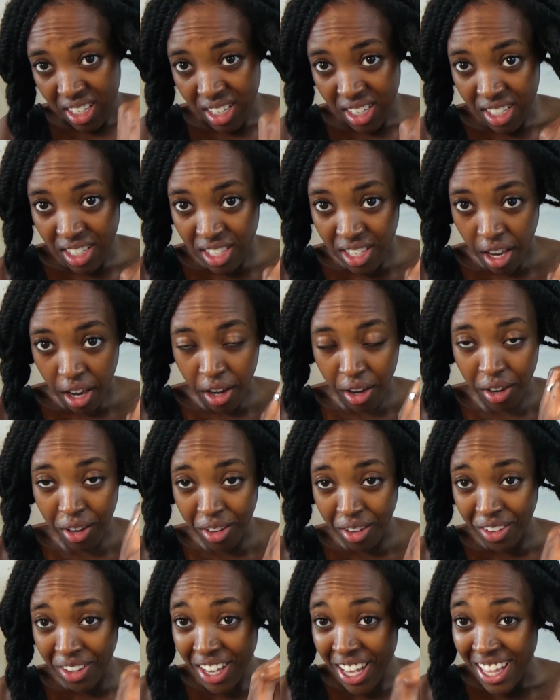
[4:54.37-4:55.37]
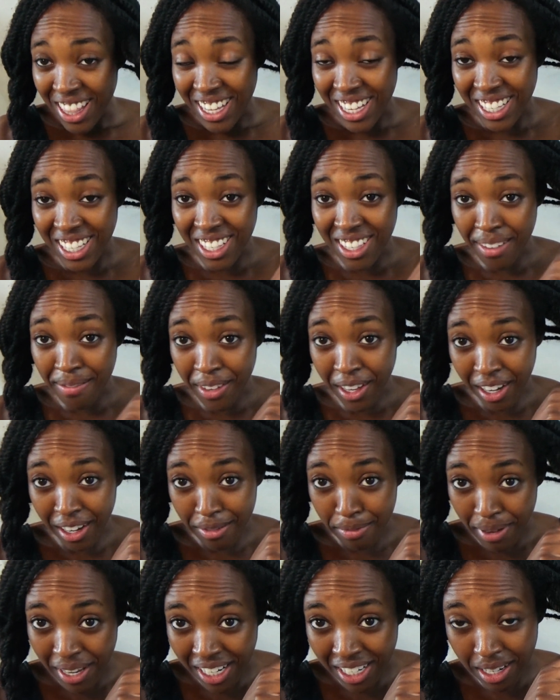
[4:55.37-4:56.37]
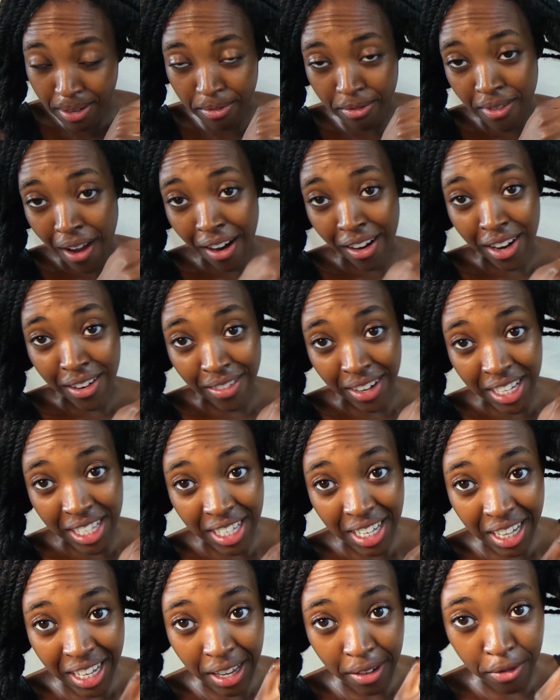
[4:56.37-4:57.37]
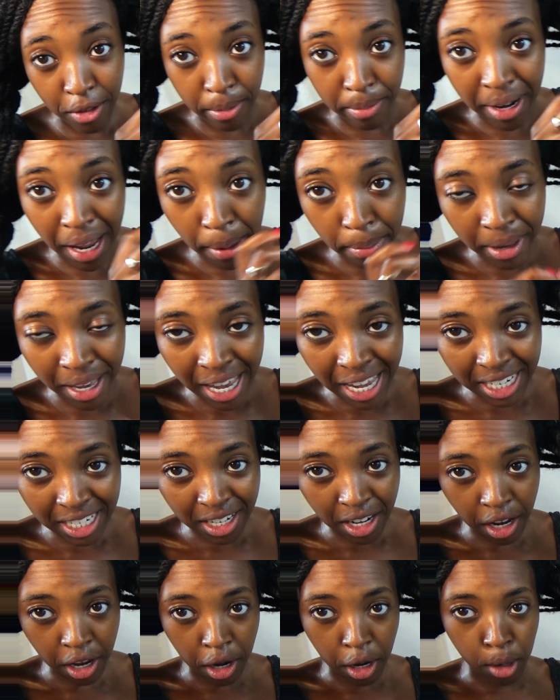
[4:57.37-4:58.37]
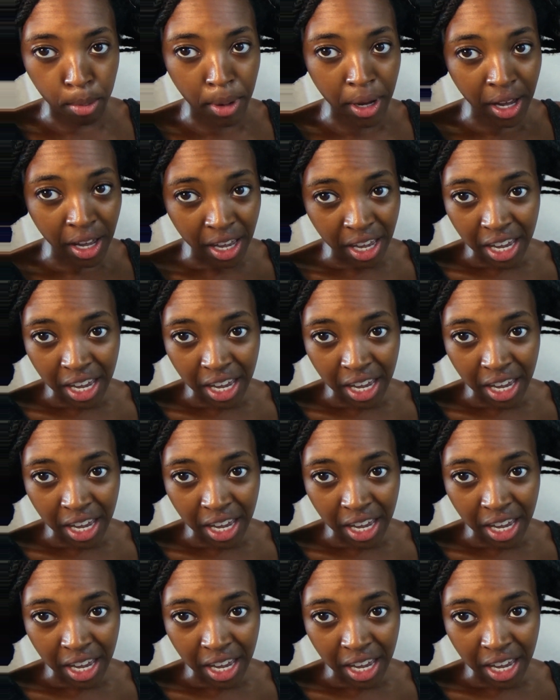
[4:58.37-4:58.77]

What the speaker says: So this is something I've picked up very recently from Nappyheaded Jojoba.